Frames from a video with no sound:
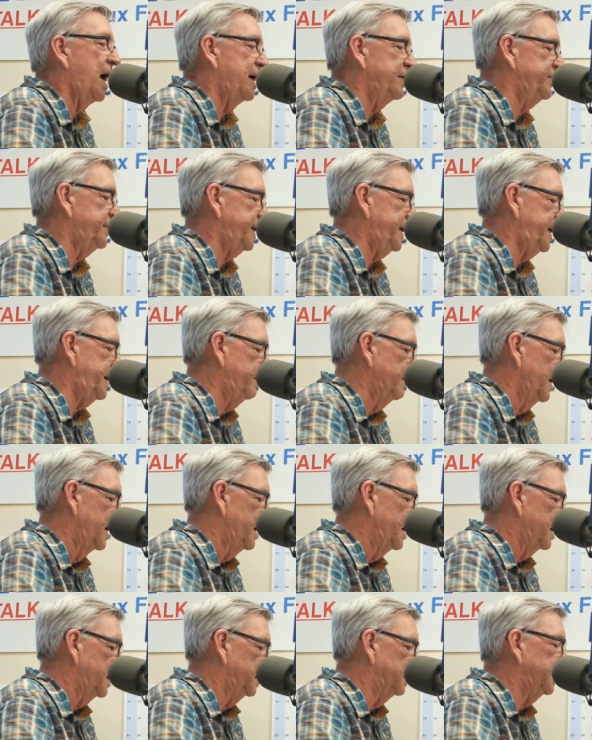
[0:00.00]
Noby,
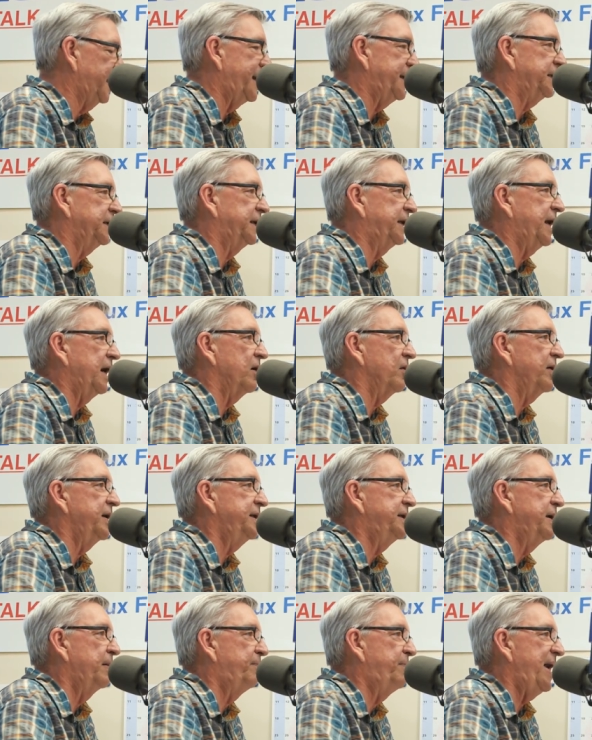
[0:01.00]
now an
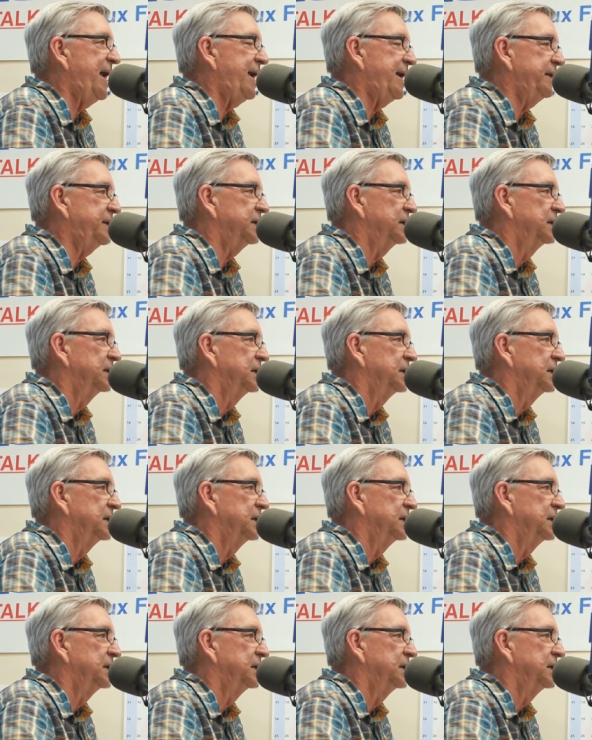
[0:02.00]
independent. We